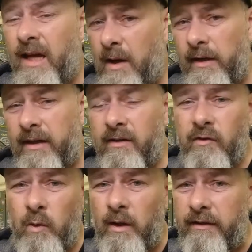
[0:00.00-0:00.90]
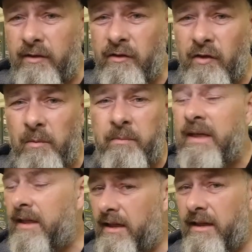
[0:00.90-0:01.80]
I reckon the dual action shock
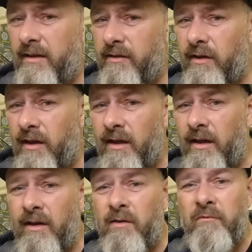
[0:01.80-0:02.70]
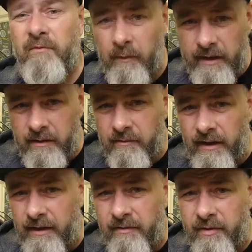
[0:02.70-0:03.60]
is very good
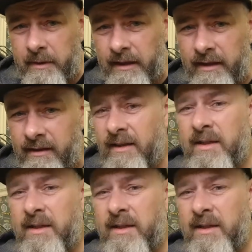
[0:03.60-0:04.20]
value for money,